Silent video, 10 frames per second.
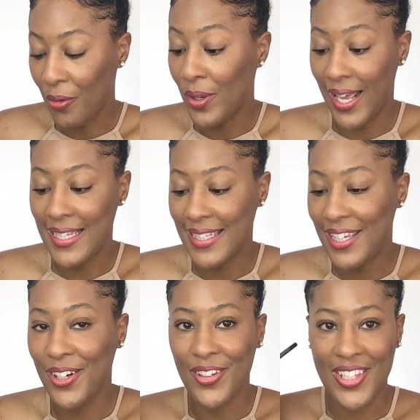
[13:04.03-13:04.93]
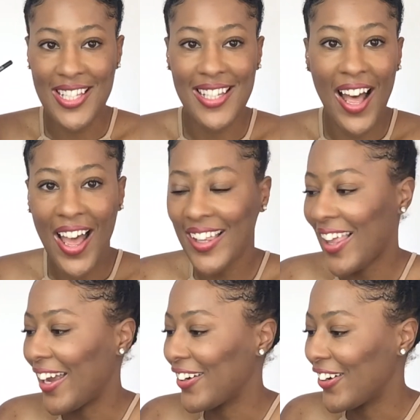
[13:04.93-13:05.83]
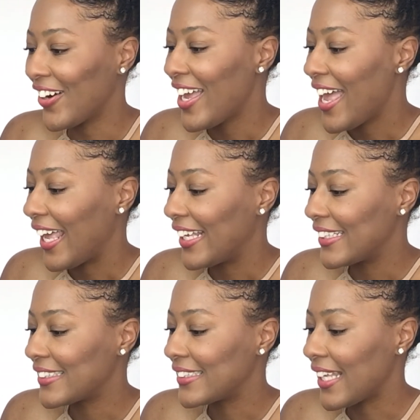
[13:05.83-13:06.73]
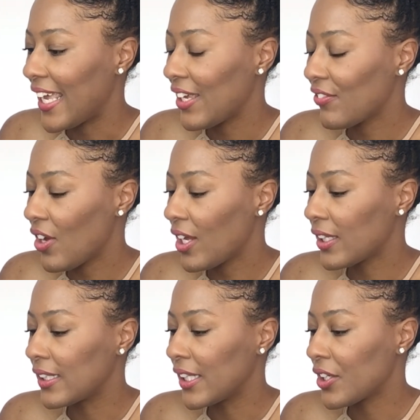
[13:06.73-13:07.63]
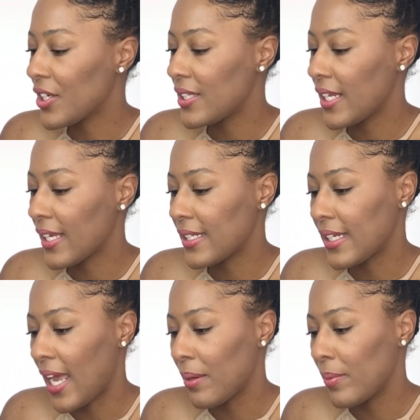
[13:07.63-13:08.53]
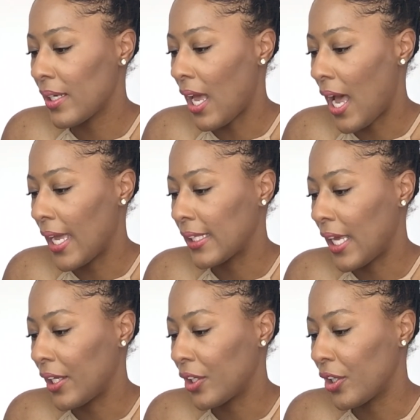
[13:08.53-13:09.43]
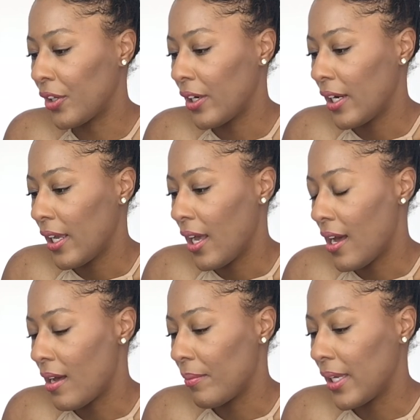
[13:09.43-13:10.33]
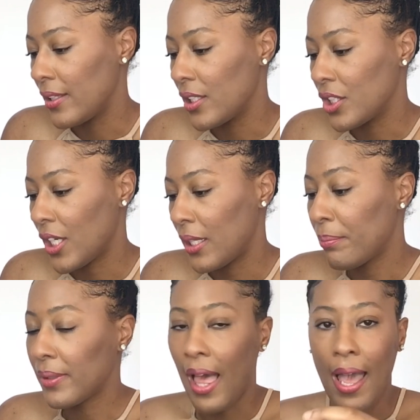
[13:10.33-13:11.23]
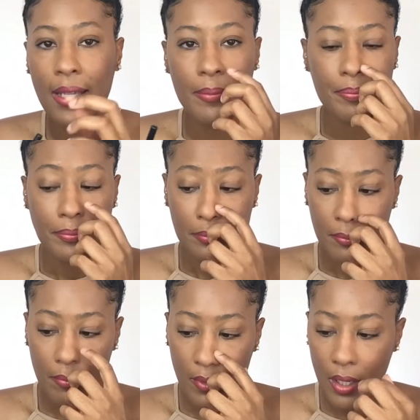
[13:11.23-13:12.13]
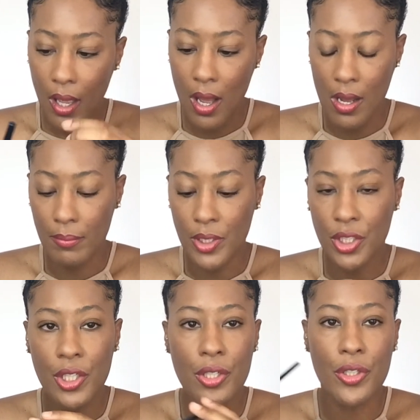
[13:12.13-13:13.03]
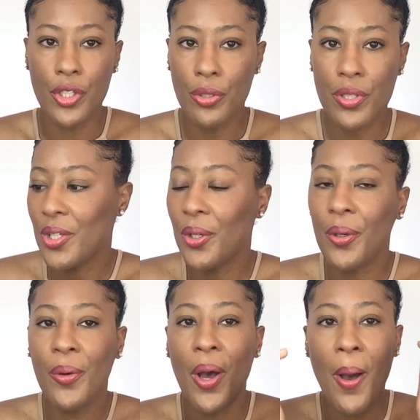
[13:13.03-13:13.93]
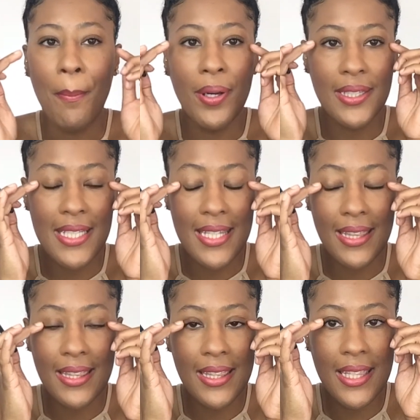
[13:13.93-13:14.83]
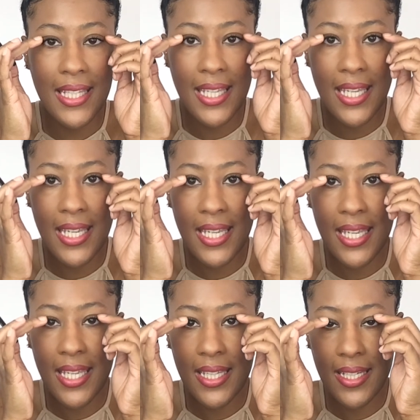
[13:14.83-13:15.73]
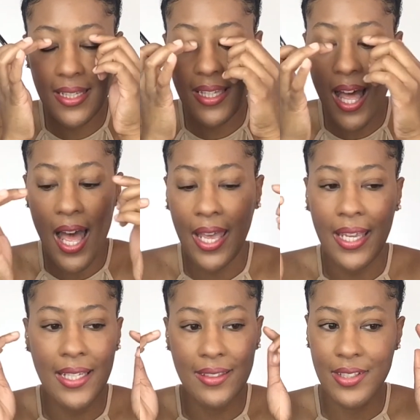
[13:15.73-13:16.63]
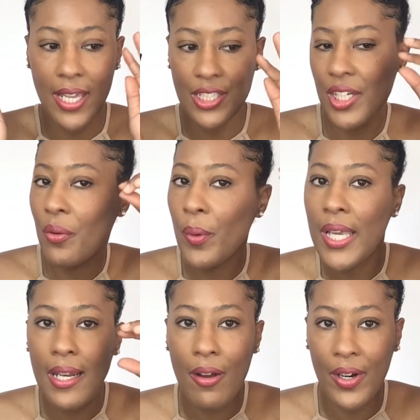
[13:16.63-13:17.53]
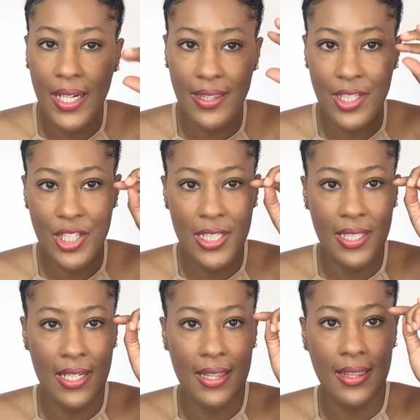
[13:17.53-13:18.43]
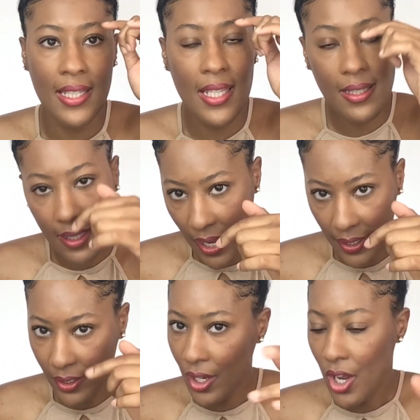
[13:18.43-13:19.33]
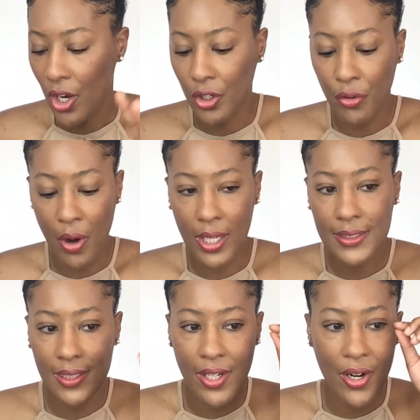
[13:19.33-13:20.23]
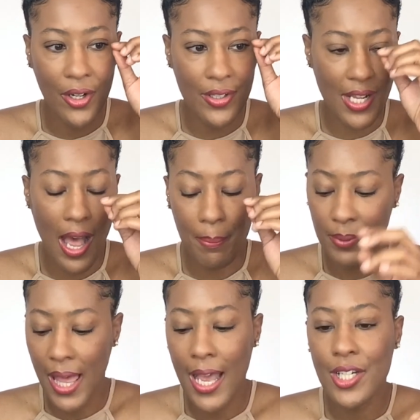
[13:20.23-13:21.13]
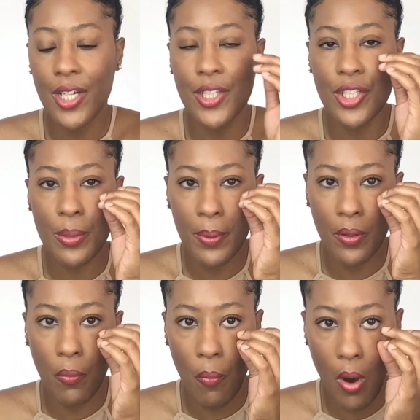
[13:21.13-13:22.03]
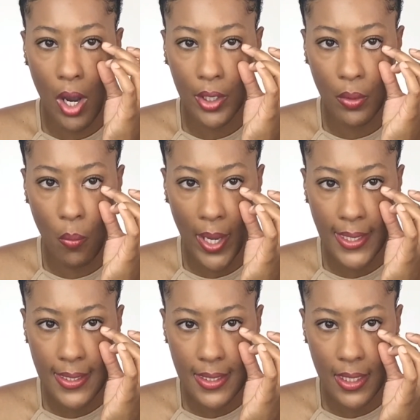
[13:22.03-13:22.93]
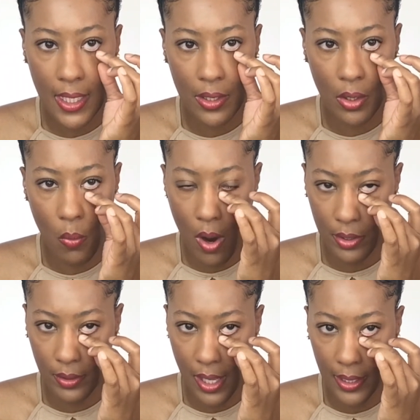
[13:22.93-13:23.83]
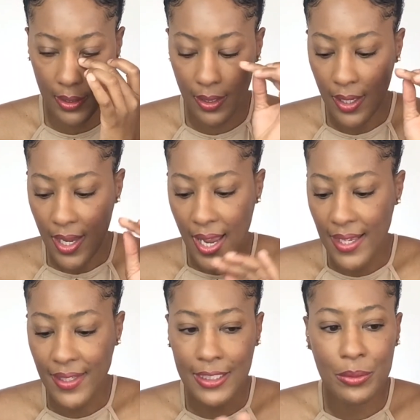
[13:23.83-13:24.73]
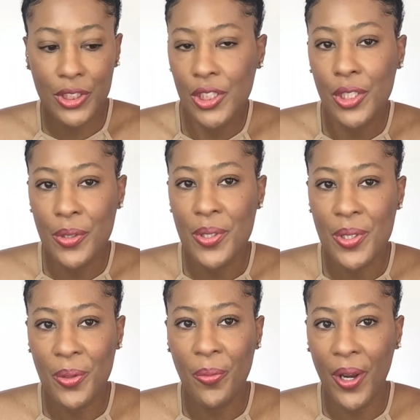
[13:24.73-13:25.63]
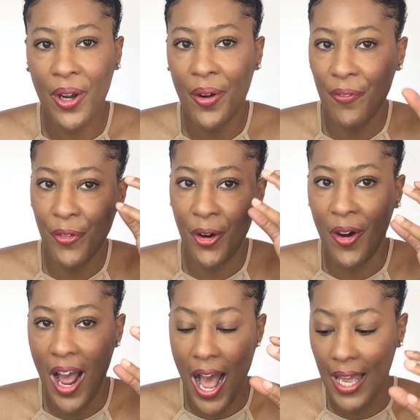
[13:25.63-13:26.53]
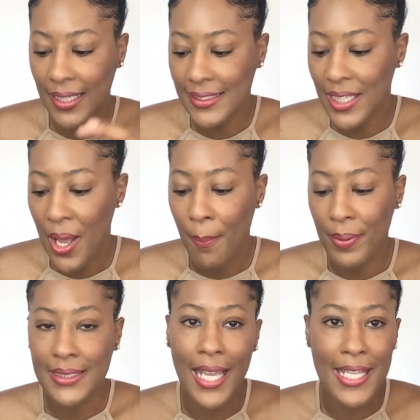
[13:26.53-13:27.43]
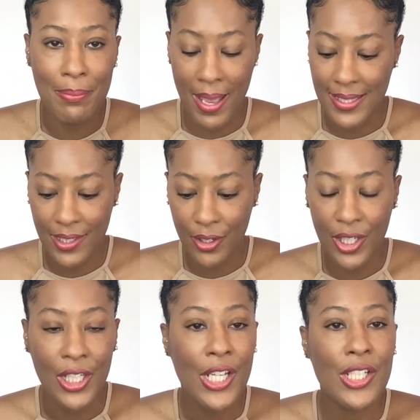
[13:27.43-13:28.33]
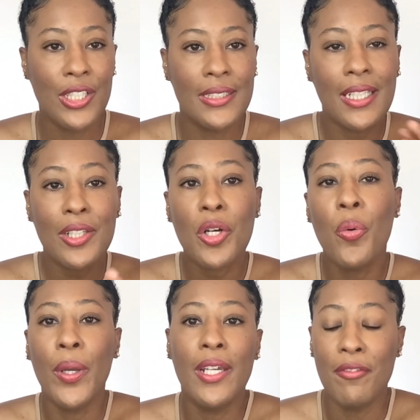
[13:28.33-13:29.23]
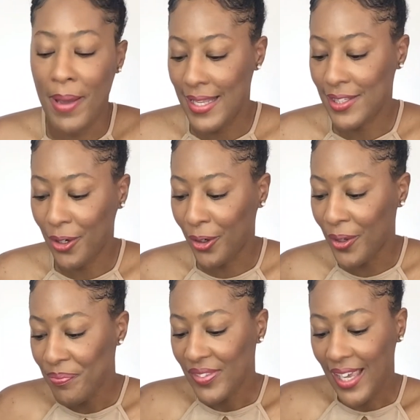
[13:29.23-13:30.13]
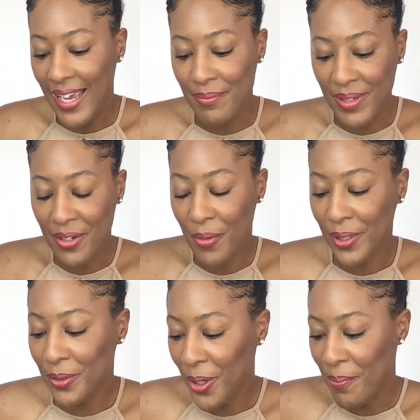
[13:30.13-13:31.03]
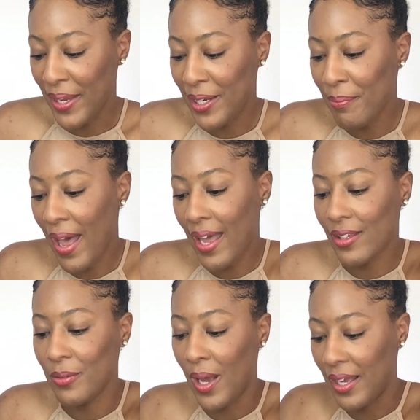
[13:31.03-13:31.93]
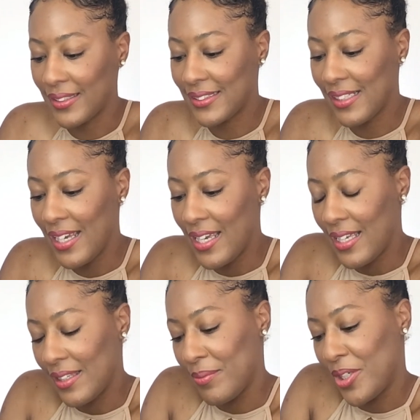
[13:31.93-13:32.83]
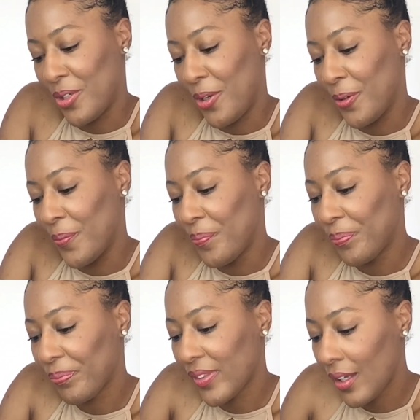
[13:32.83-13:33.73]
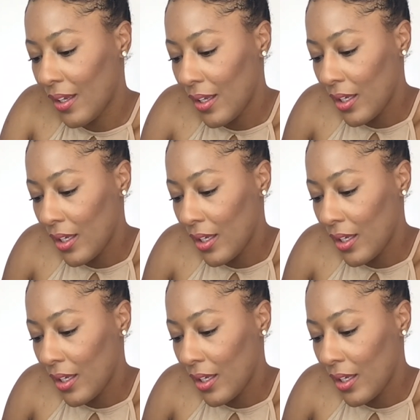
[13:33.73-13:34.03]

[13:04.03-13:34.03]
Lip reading: I see here, this eyeliner is this Avon Glitter Stick Diamond Eyeliner in the shade Black. She used to put this thin line. She didn't wing it out or anything. She just did a thin line across her top lash, and then she put white in her waterline. And that's what she used to wear for her eyes besides mascara. She's like the queen of mascara. And me going through her makeup bag, you guys, let me show you.